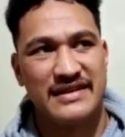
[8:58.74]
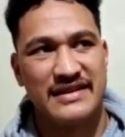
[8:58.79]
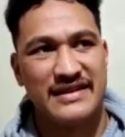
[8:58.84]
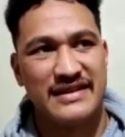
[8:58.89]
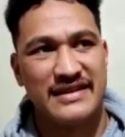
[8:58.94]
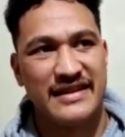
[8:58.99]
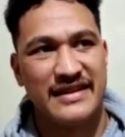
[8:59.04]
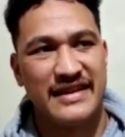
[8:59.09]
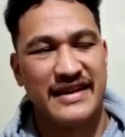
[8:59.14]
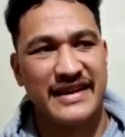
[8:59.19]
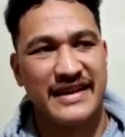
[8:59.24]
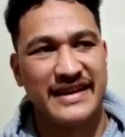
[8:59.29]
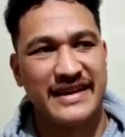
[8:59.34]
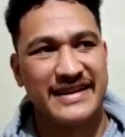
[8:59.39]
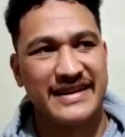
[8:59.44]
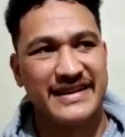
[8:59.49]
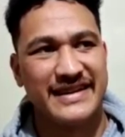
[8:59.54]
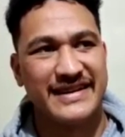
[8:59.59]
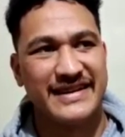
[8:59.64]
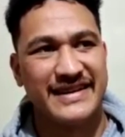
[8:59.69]
like,
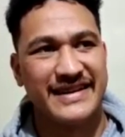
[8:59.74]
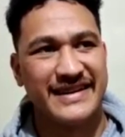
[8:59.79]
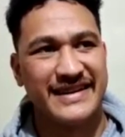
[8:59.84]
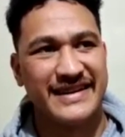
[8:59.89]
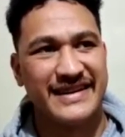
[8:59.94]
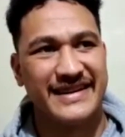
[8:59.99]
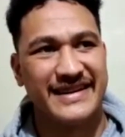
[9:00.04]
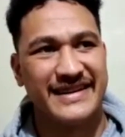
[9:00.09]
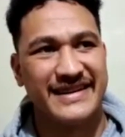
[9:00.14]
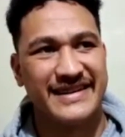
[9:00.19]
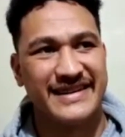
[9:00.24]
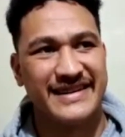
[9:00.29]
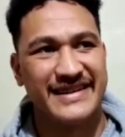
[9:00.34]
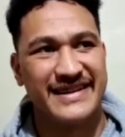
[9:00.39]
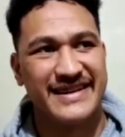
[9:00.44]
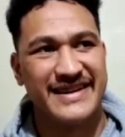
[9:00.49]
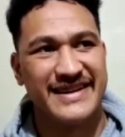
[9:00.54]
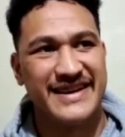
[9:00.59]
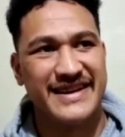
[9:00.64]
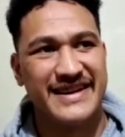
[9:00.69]

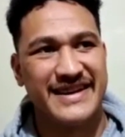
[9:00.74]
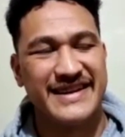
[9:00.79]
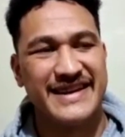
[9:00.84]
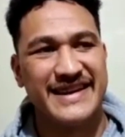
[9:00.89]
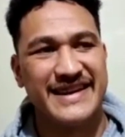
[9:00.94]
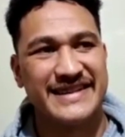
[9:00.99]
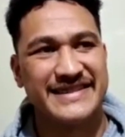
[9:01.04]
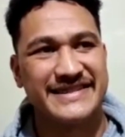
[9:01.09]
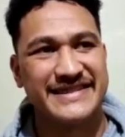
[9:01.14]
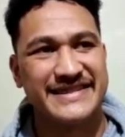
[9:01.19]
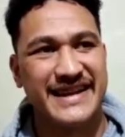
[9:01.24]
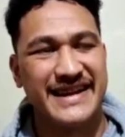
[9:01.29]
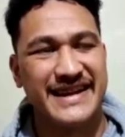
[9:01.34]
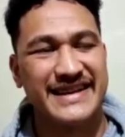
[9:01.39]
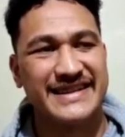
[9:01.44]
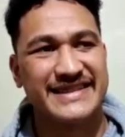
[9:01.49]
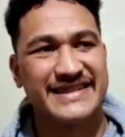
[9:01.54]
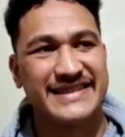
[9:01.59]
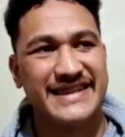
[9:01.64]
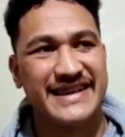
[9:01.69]
yeah, it
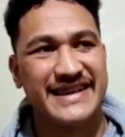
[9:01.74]
sucks